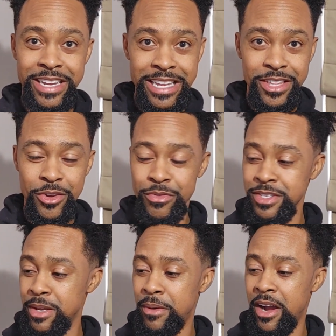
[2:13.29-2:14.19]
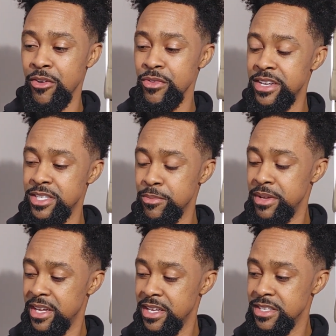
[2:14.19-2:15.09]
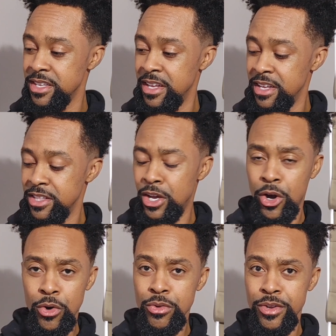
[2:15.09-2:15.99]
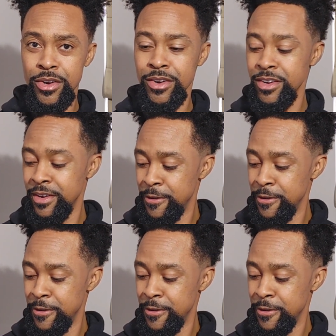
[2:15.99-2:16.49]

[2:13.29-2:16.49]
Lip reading: either for some odd reason, because the older